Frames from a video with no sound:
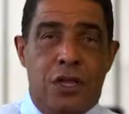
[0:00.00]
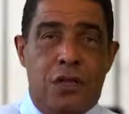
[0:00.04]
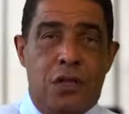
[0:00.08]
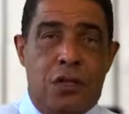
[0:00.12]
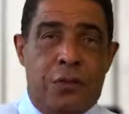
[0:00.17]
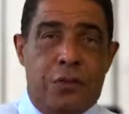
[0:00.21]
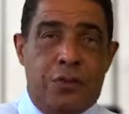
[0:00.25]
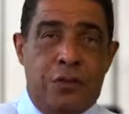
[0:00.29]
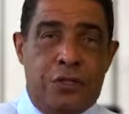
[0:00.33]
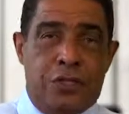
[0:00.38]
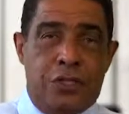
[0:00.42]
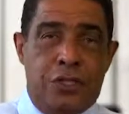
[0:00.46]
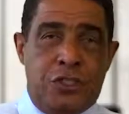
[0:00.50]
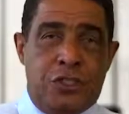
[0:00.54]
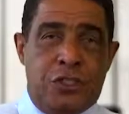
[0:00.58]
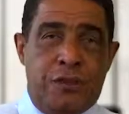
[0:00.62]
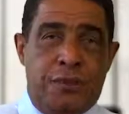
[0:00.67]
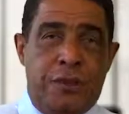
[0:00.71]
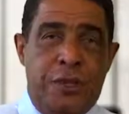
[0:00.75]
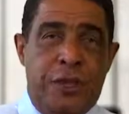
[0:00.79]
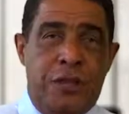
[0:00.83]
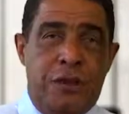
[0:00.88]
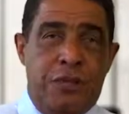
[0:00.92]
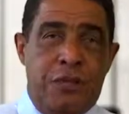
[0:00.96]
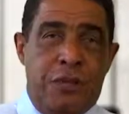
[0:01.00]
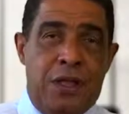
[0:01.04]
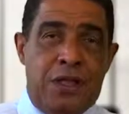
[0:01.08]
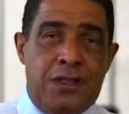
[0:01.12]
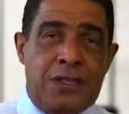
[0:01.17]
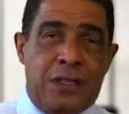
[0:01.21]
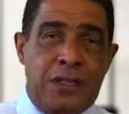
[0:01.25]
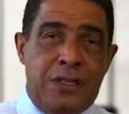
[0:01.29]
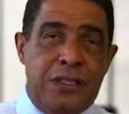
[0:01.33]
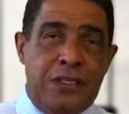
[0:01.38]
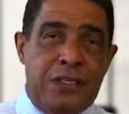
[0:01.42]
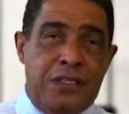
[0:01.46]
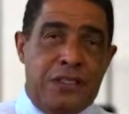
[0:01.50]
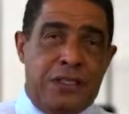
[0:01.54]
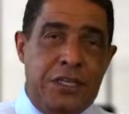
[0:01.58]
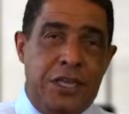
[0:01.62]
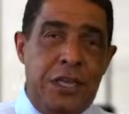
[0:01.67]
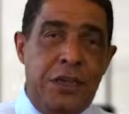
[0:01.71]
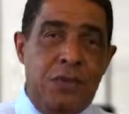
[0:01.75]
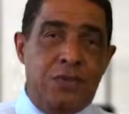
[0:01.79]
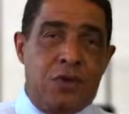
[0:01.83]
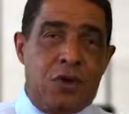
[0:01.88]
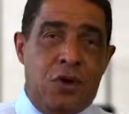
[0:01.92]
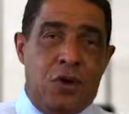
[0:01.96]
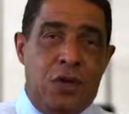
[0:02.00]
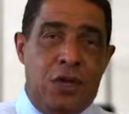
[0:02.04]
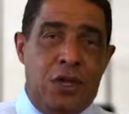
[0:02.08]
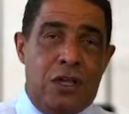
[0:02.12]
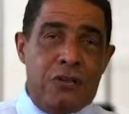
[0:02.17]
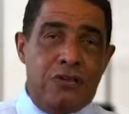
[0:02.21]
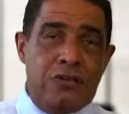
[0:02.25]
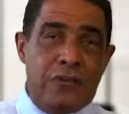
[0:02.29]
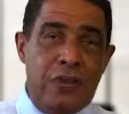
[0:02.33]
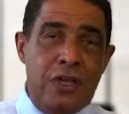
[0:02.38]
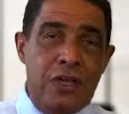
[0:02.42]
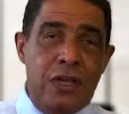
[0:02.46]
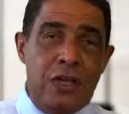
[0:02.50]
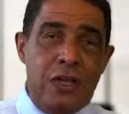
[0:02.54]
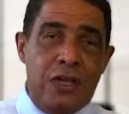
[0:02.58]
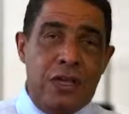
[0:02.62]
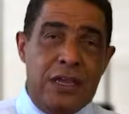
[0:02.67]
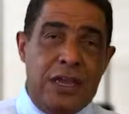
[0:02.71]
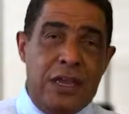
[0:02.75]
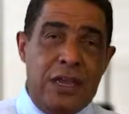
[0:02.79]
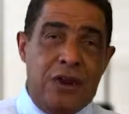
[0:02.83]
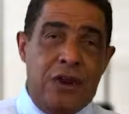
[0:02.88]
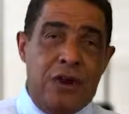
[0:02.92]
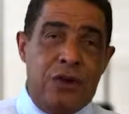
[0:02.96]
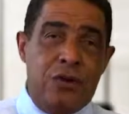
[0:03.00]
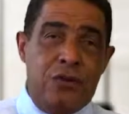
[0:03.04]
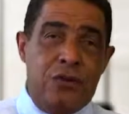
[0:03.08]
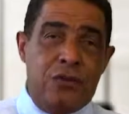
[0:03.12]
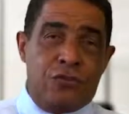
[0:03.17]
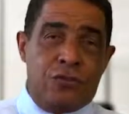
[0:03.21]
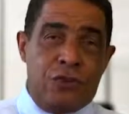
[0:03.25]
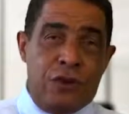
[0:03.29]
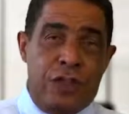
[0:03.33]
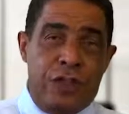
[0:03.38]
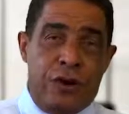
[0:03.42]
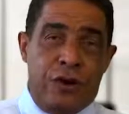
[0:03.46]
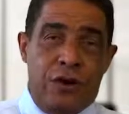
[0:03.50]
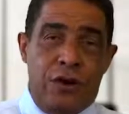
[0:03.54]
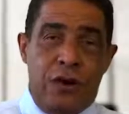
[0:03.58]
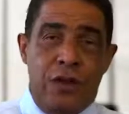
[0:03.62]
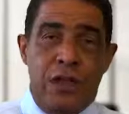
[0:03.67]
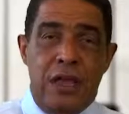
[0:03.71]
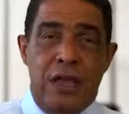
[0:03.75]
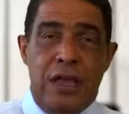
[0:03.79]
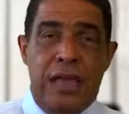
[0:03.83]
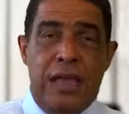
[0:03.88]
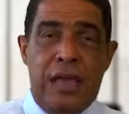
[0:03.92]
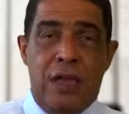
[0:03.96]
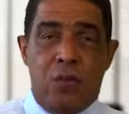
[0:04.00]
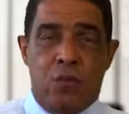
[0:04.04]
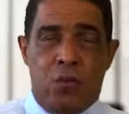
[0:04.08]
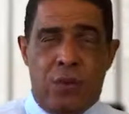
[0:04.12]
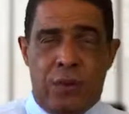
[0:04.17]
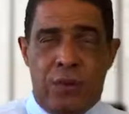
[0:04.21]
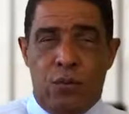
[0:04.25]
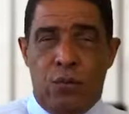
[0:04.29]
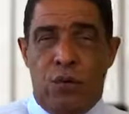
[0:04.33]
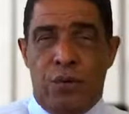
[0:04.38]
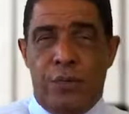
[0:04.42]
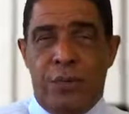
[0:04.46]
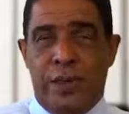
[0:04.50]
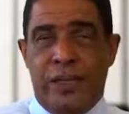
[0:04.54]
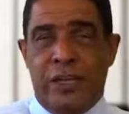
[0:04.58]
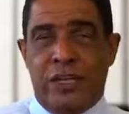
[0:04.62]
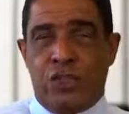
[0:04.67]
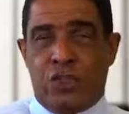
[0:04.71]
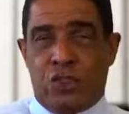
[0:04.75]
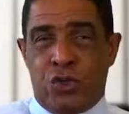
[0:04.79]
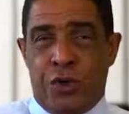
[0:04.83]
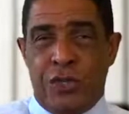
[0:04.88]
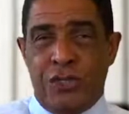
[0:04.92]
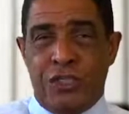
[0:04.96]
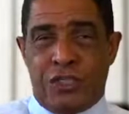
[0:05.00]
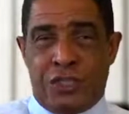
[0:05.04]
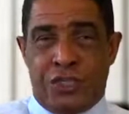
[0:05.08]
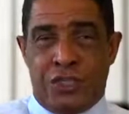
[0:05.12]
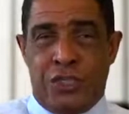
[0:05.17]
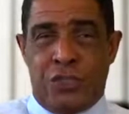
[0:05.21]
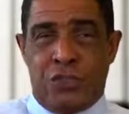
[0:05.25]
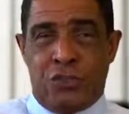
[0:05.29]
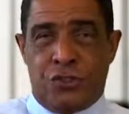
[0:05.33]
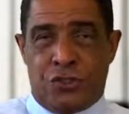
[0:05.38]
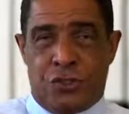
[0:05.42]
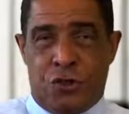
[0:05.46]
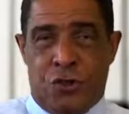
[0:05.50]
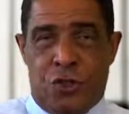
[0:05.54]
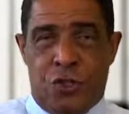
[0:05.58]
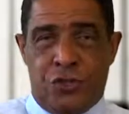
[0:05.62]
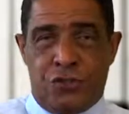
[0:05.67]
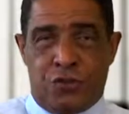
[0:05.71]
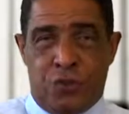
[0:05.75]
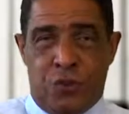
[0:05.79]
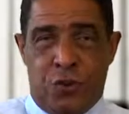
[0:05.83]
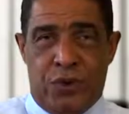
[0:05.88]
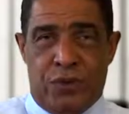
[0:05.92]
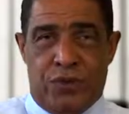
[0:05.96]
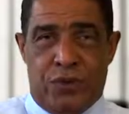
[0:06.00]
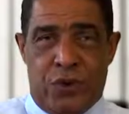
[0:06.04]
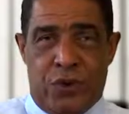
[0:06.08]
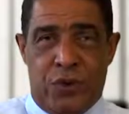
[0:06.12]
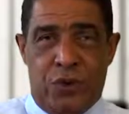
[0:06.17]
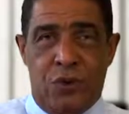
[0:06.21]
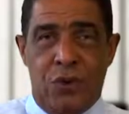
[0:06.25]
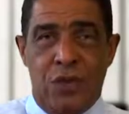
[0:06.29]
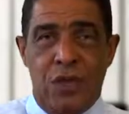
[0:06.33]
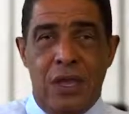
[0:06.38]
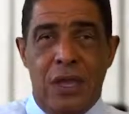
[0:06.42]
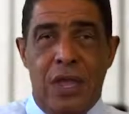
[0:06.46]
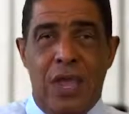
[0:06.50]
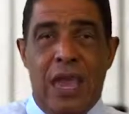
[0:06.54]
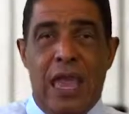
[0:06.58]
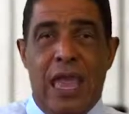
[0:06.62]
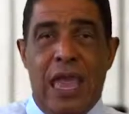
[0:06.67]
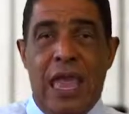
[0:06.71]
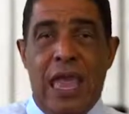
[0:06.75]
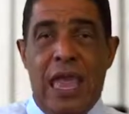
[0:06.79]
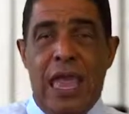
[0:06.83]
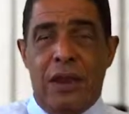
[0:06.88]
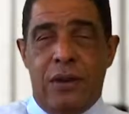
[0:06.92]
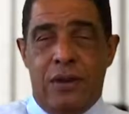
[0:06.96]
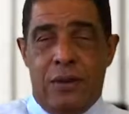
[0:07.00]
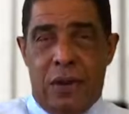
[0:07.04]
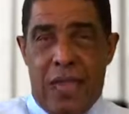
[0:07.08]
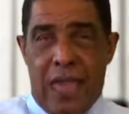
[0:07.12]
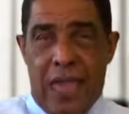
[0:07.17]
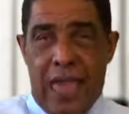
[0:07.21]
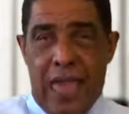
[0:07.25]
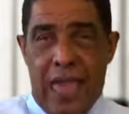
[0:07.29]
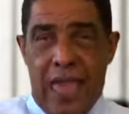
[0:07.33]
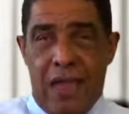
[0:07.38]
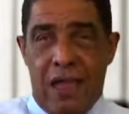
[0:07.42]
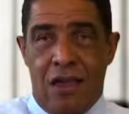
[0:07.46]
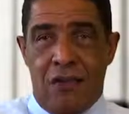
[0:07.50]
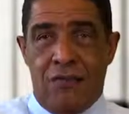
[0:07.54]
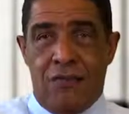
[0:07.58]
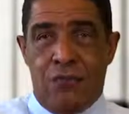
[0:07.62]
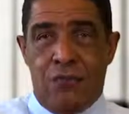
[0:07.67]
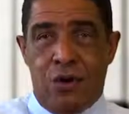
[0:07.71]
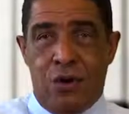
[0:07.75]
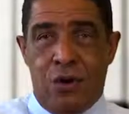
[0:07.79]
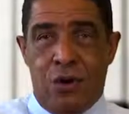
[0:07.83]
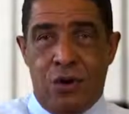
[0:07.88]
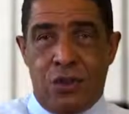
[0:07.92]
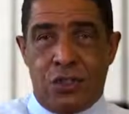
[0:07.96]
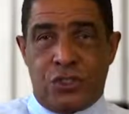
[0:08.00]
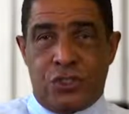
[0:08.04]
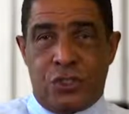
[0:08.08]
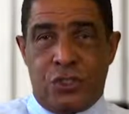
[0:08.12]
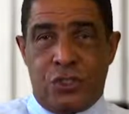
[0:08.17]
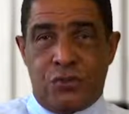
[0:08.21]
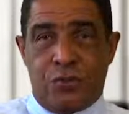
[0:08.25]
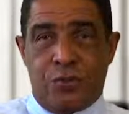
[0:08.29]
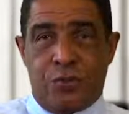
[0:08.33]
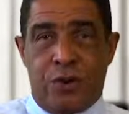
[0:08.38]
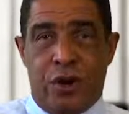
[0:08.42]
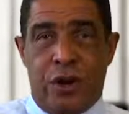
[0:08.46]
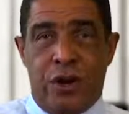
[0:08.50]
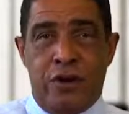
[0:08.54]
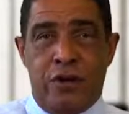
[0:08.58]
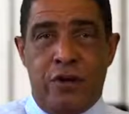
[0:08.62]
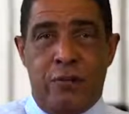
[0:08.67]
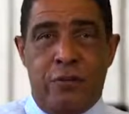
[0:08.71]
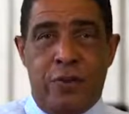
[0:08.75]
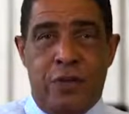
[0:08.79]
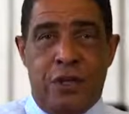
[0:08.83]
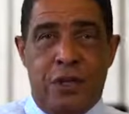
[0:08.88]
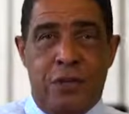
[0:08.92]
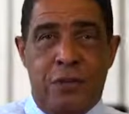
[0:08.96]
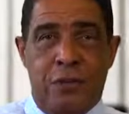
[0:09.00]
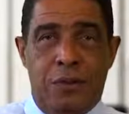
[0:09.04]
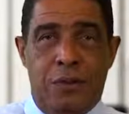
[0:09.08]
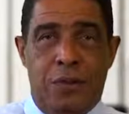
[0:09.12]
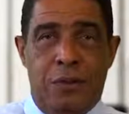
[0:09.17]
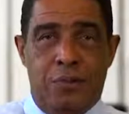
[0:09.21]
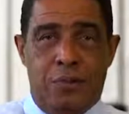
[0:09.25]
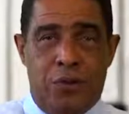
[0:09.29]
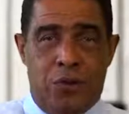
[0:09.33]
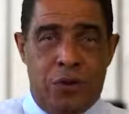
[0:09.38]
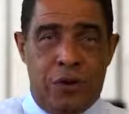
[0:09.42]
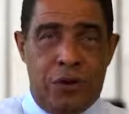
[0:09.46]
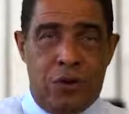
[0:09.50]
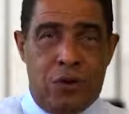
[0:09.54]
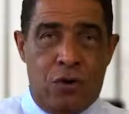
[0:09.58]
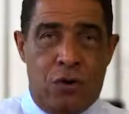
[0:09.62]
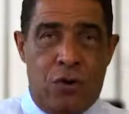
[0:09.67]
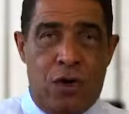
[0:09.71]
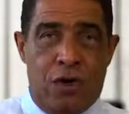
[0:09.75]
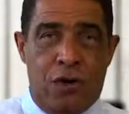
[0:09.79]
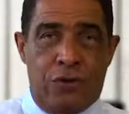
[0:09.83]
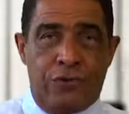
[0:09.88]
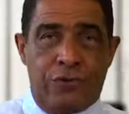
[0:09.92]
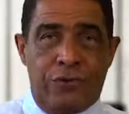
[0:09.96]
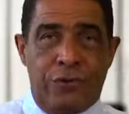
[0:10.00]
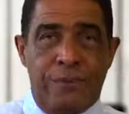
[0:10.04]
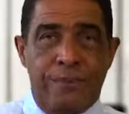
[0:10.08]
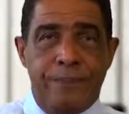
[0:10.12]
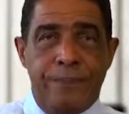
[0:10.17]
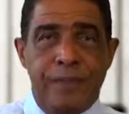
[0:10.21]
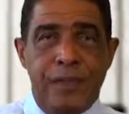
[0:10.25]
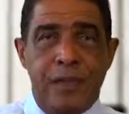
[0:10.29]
You'll participate in monthly team calls, get our newsletter, and we will make joint sales calls with you and have rehearsals prior to big important calls.